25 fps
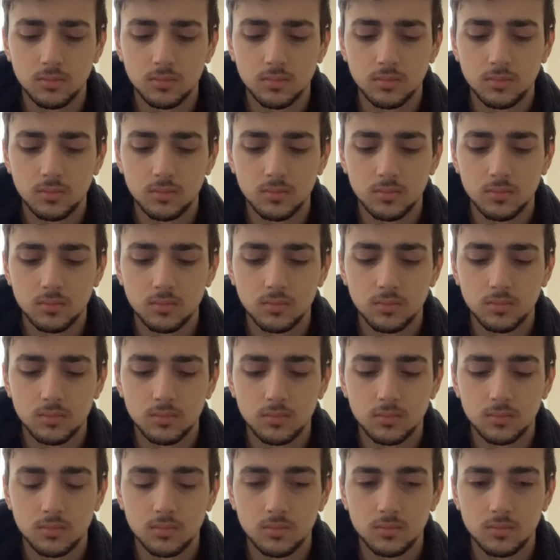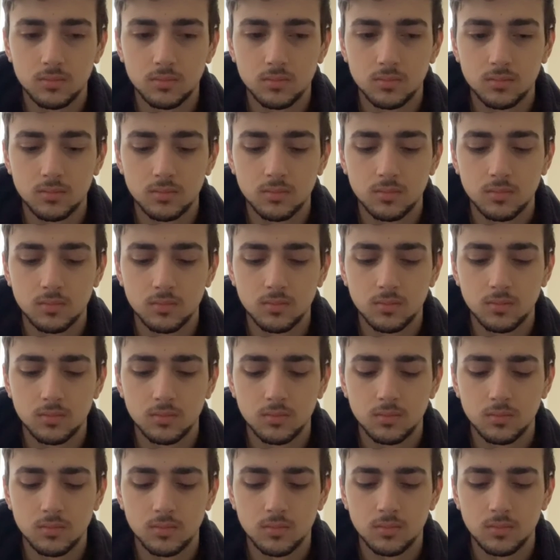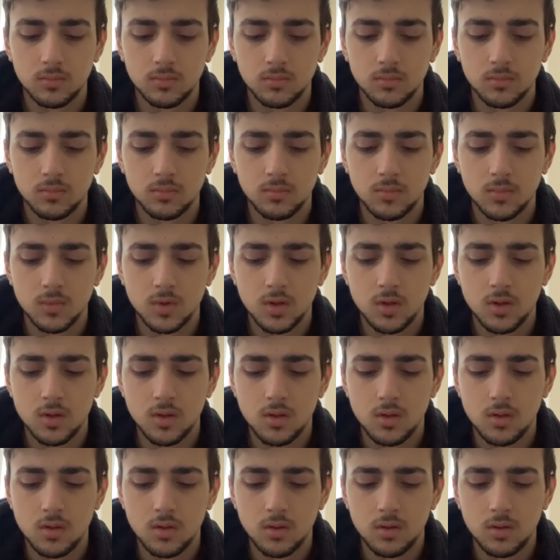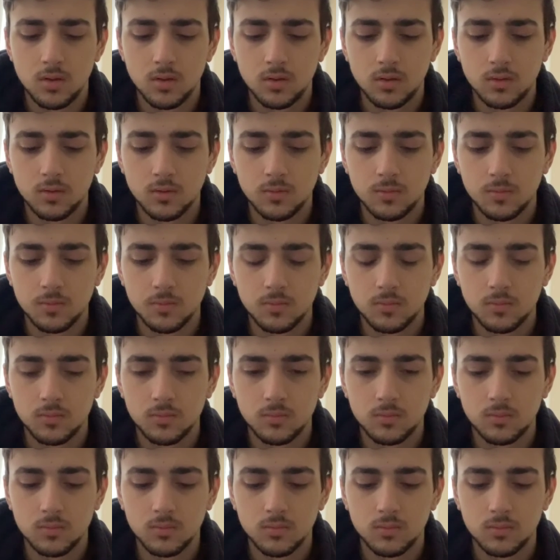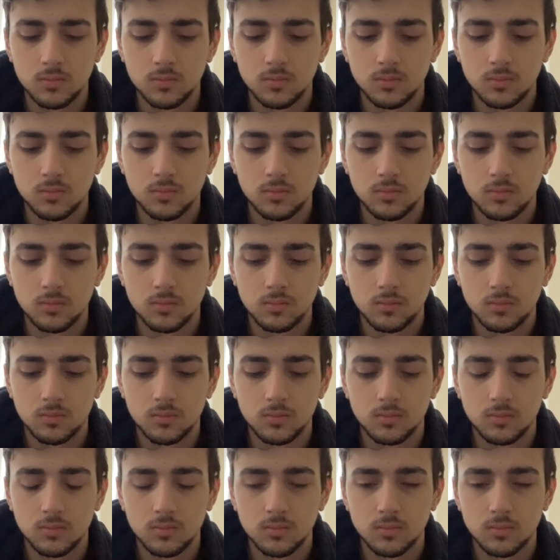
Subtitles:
(silence)